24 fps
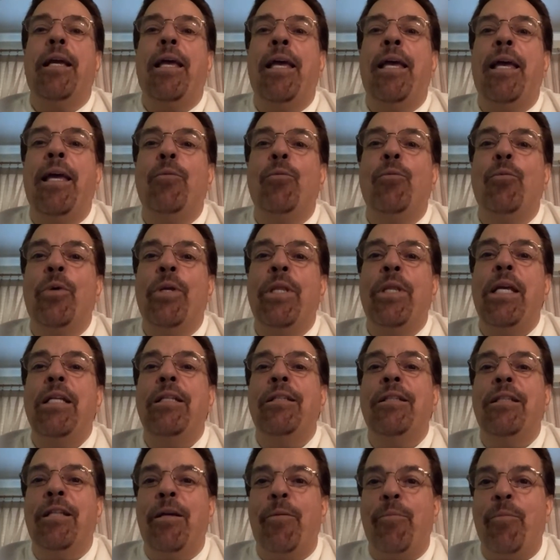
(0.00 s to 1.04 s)
And when they
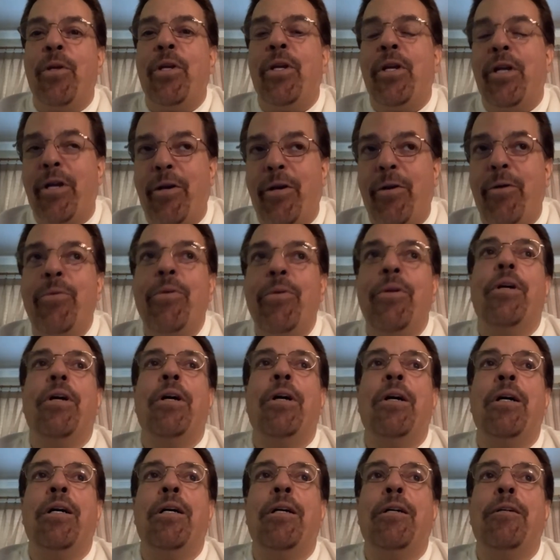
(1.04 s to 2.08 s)
let me go,
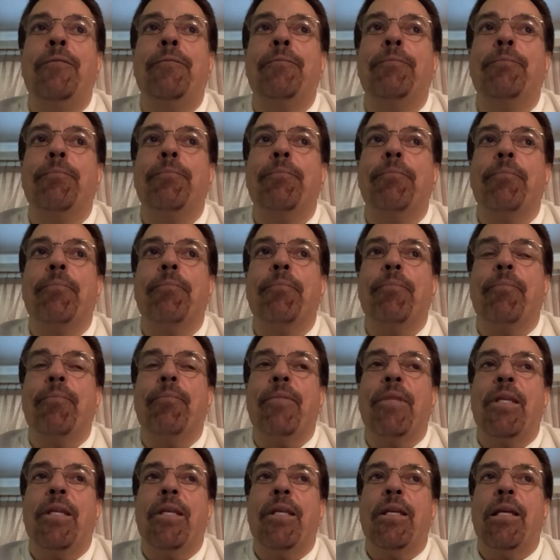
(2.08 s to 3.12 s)
um,
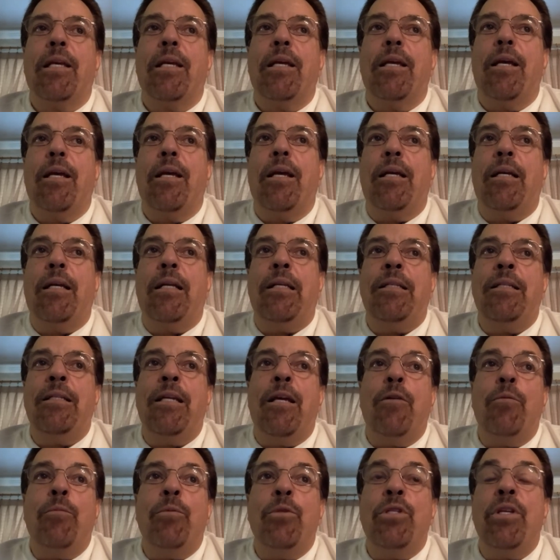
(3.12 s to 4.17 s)

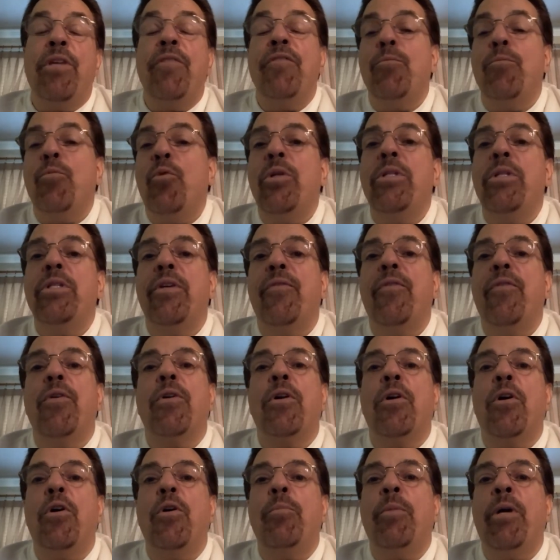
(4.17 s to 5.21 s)
yeah, it was even more
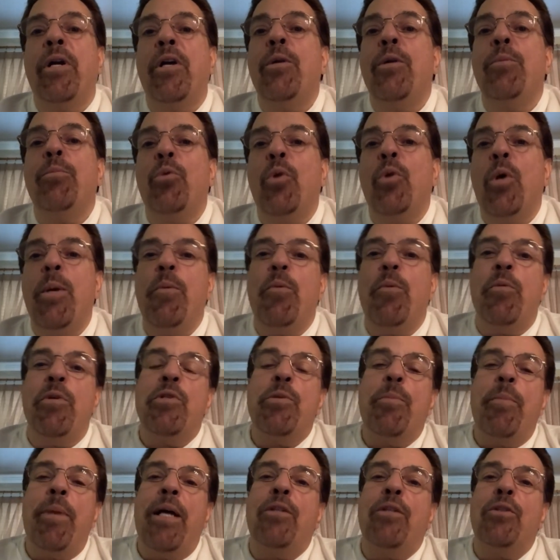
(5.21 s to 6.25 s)
difficult. My unemployment was
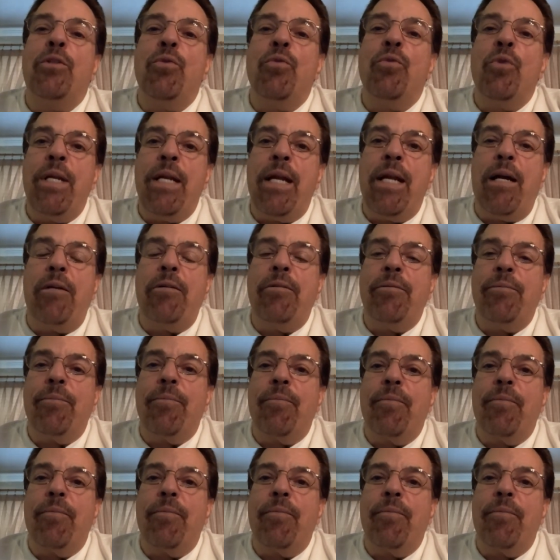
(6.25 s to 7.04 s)
about to run out.